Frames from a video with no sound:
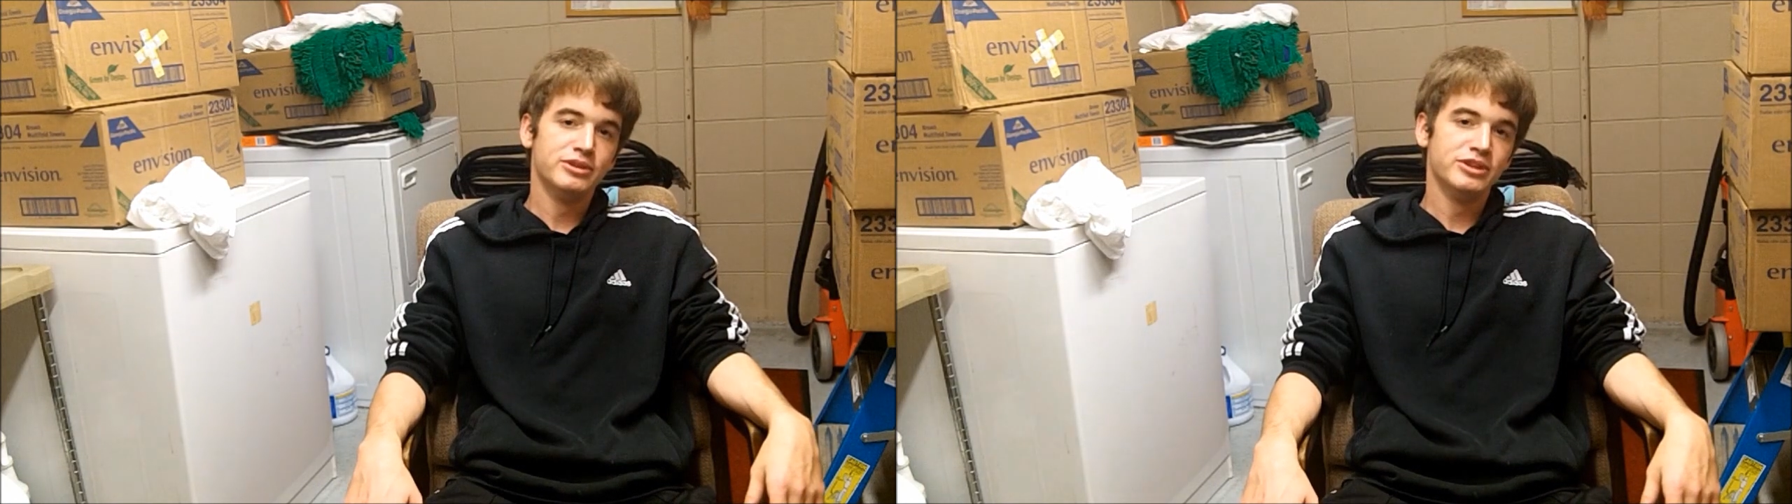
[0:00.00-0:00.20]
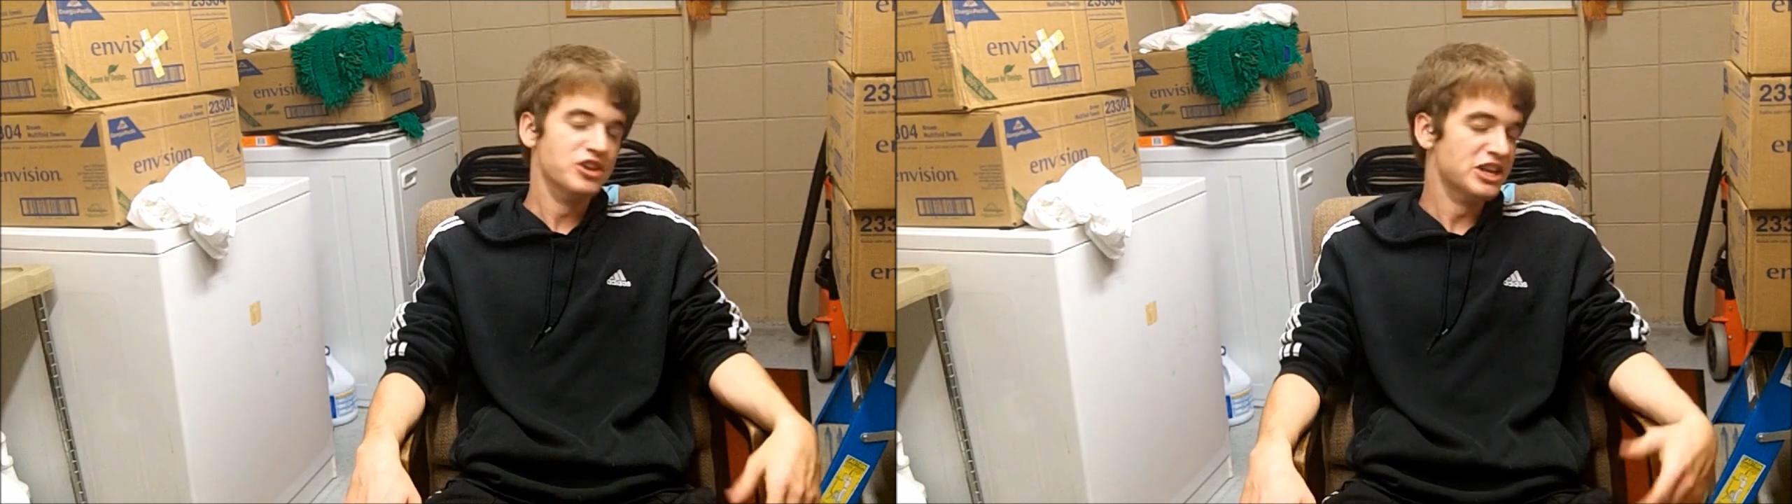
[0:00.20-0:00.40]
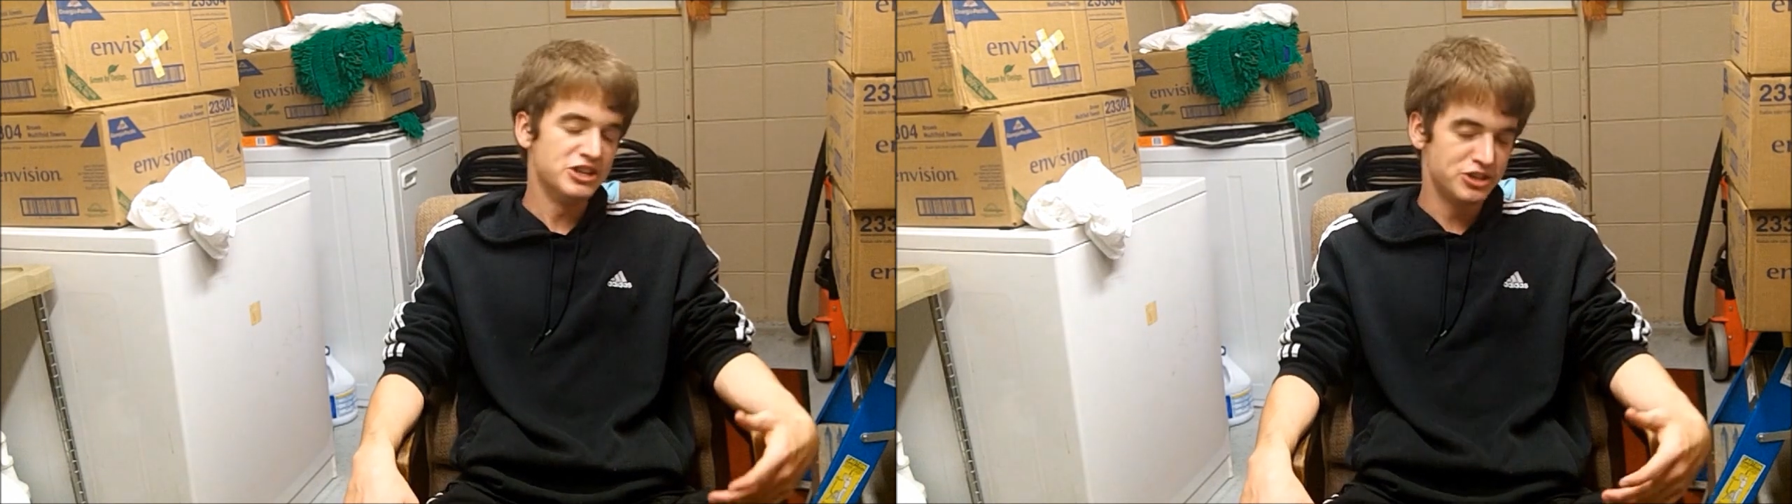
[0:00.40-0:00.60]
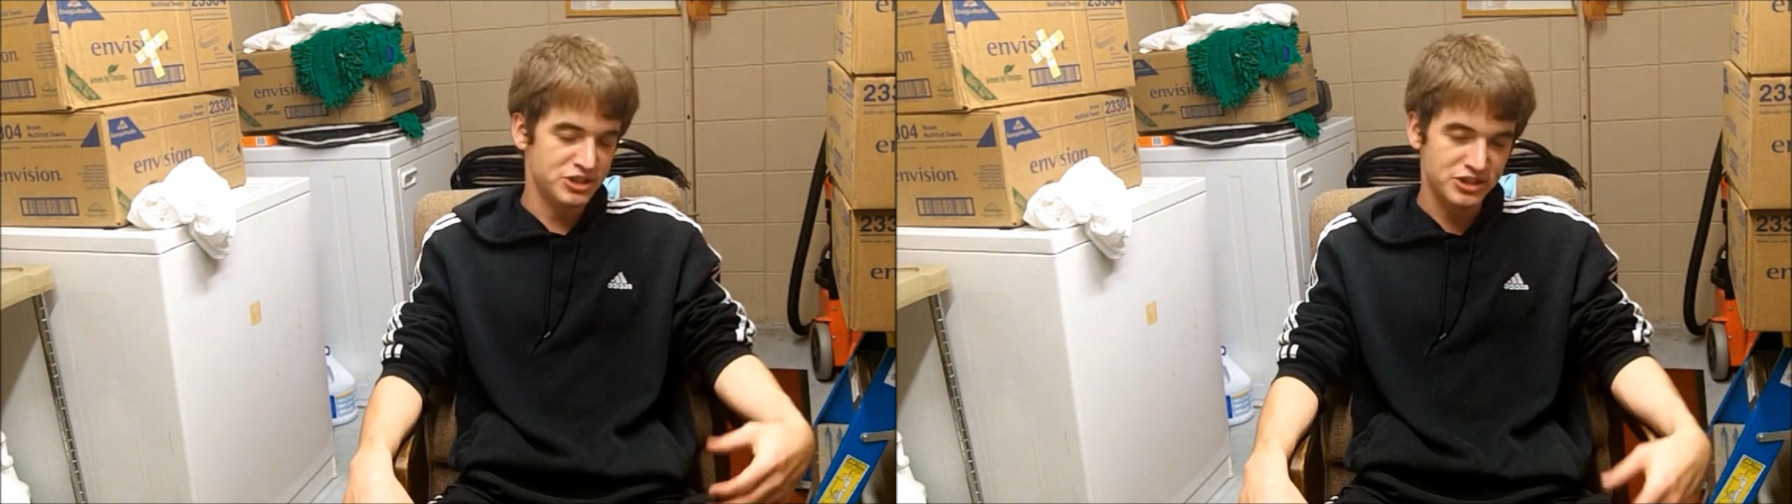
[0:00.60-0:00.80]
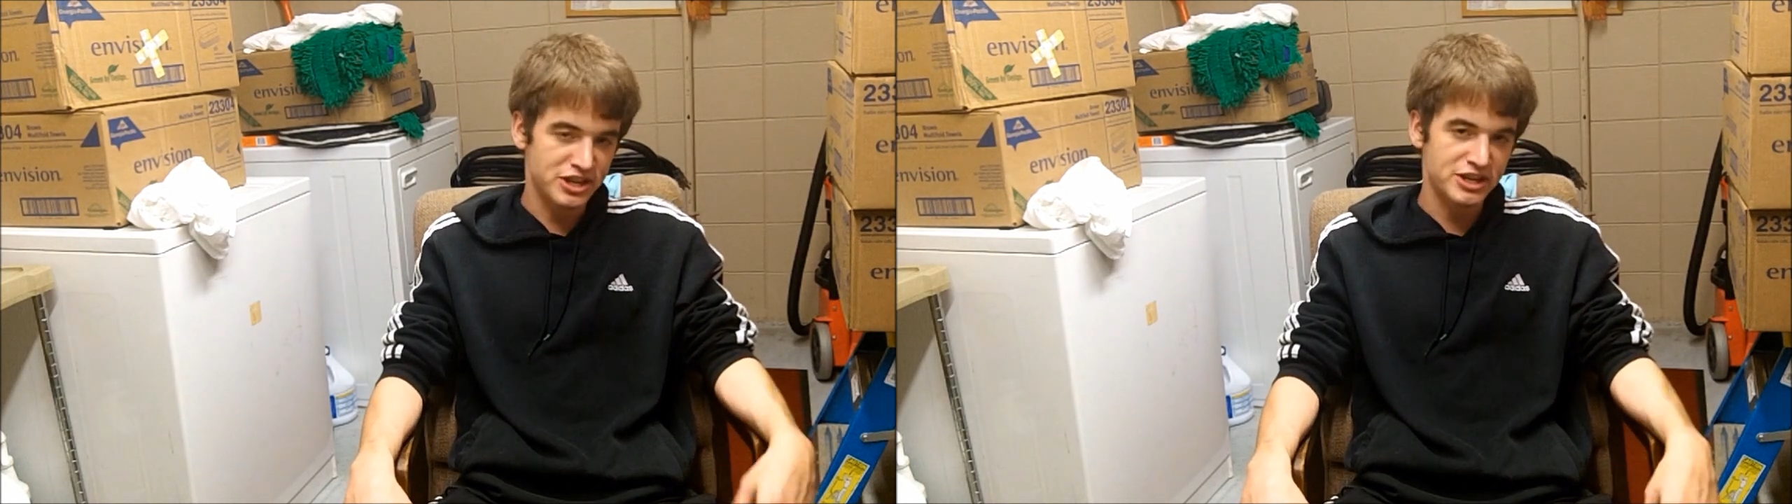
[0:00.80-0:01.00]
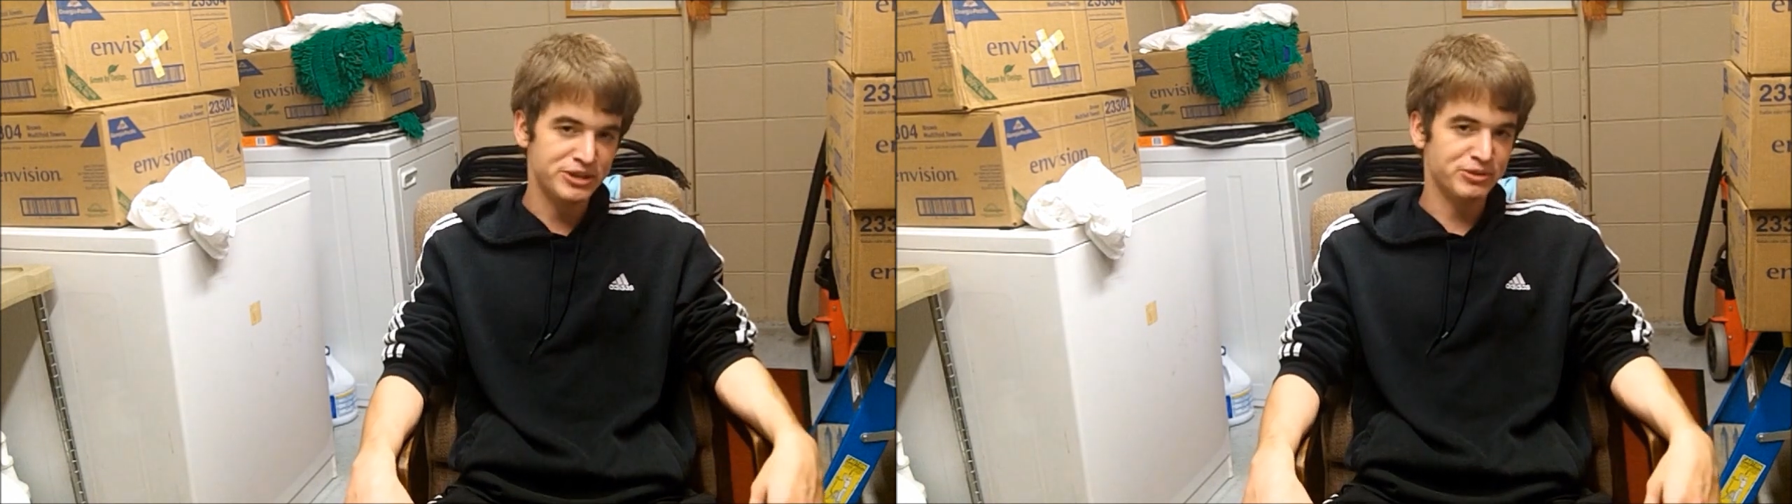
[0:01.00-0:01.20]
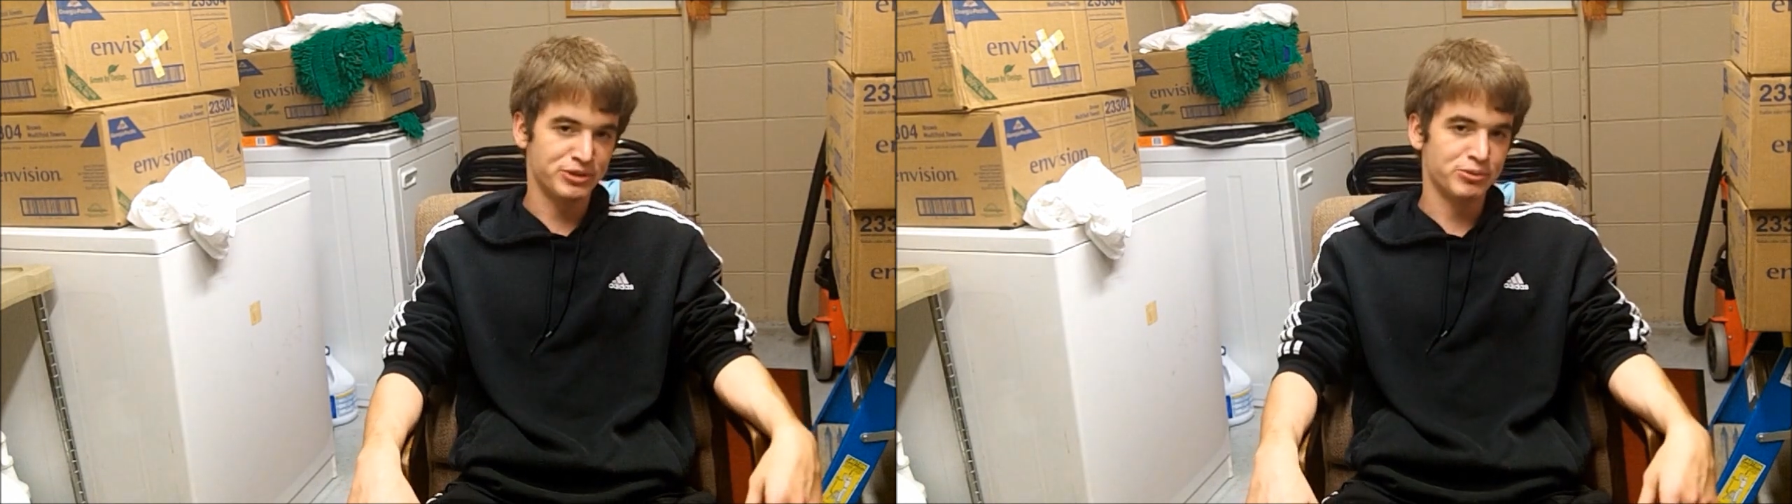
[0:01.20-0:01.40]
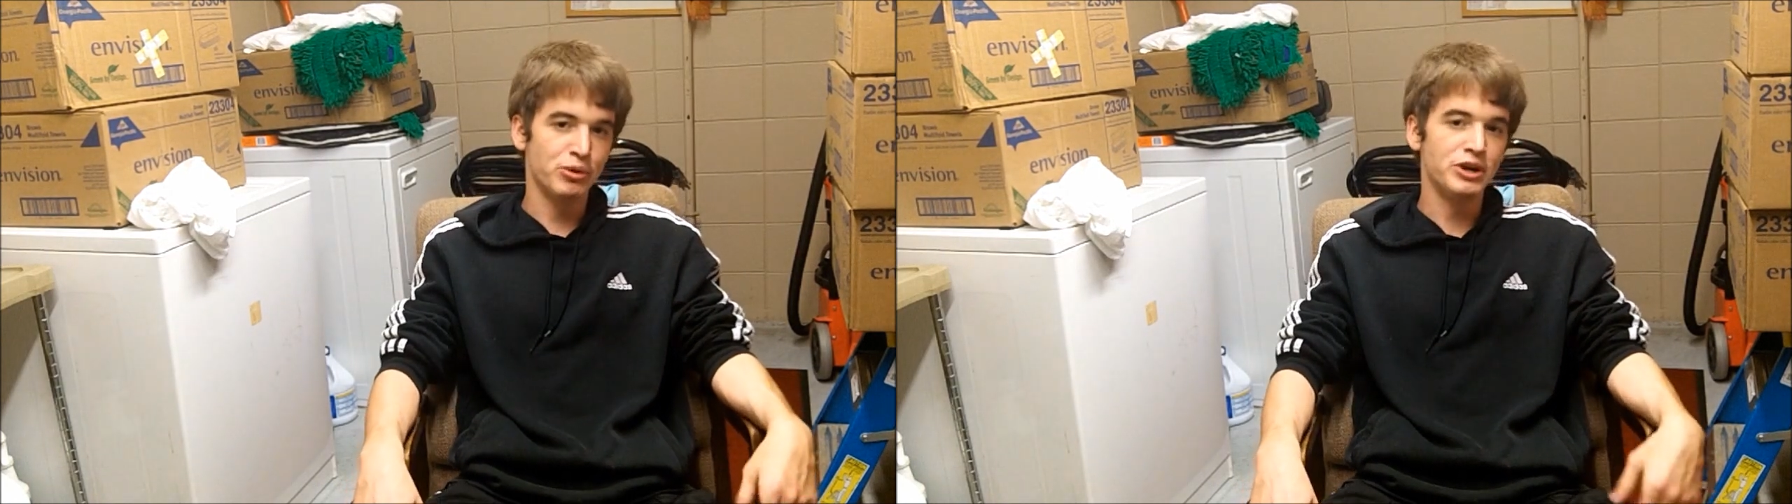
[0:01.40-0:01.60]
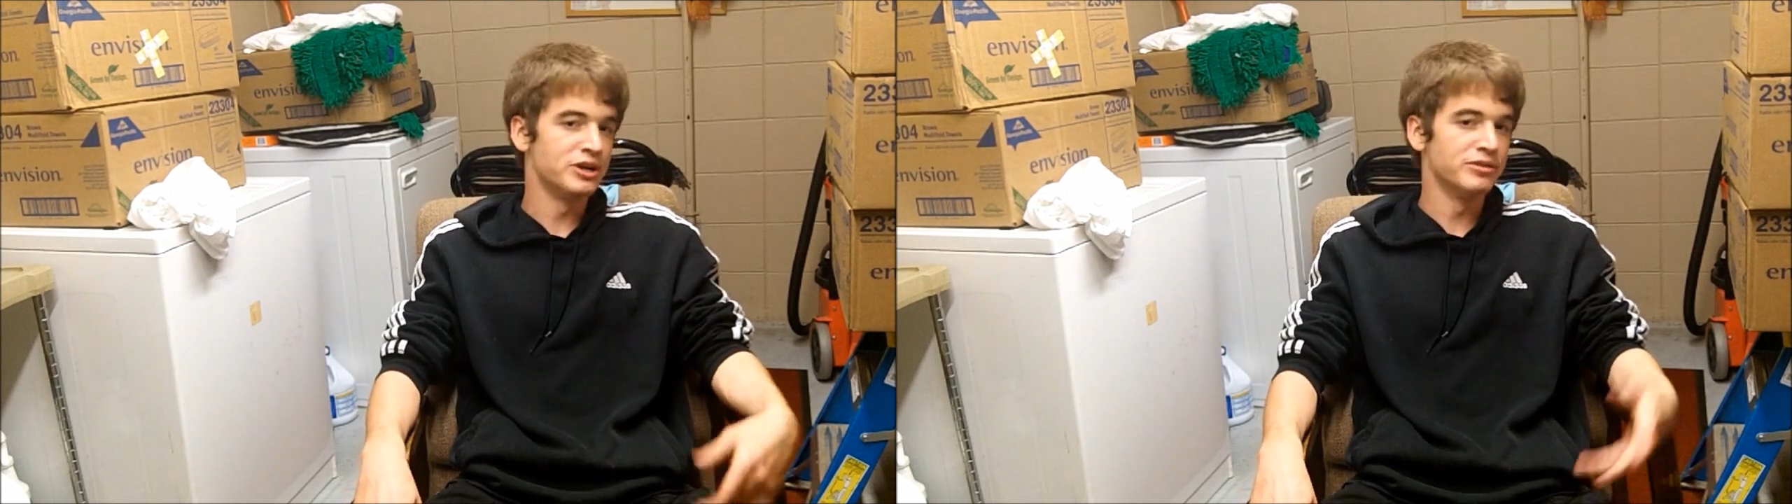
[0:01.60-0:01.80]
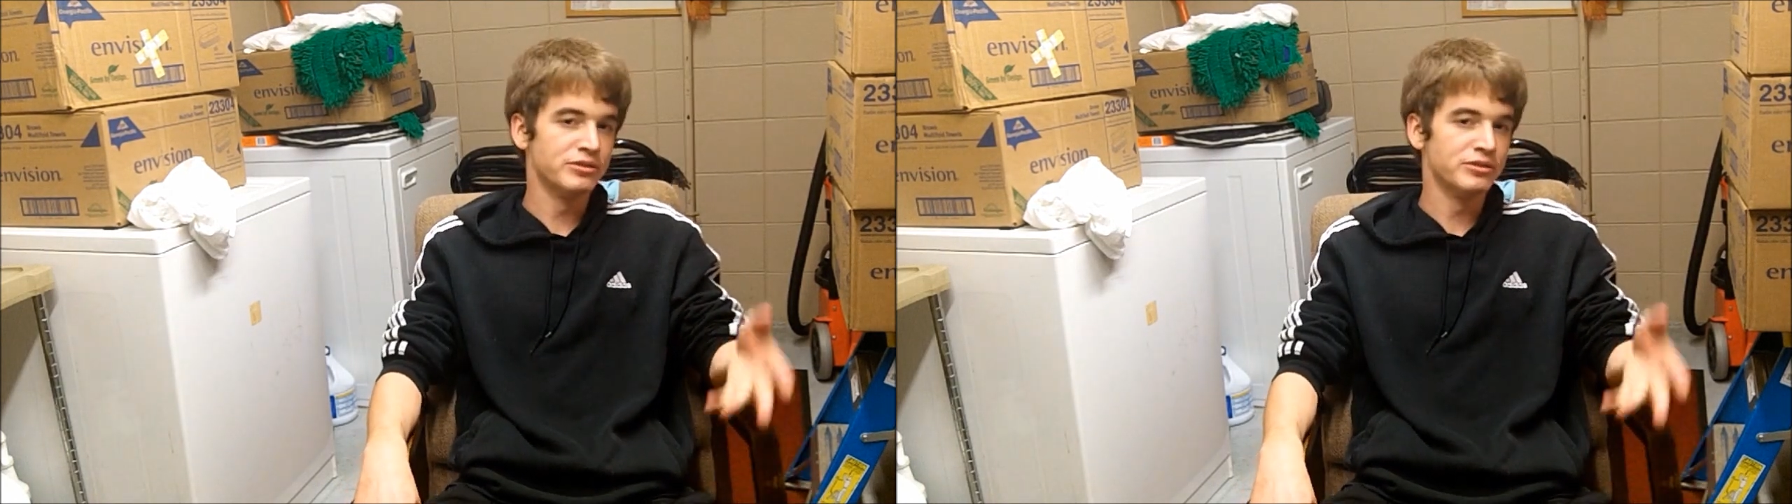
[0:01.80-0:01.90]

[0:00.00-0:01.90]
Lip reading: ninja skills or whatever